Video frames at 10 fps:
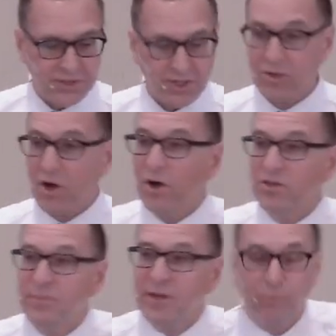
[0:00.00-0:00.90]
they're called
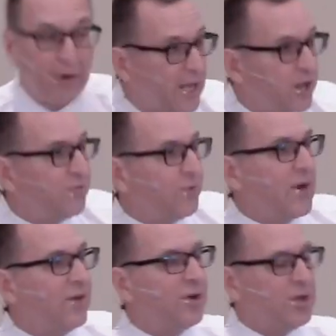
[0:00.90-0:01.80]
to be ready for
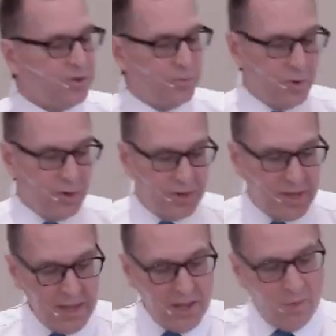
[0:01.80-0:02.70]
every good work.
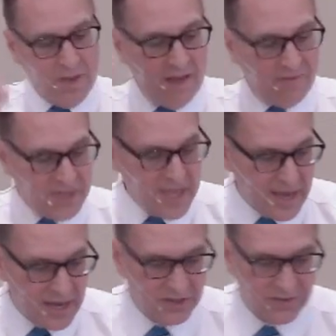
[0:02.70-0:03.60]
We have at the
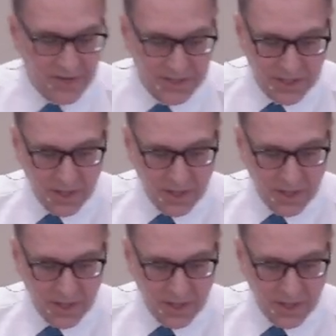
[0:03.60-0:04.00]
end of it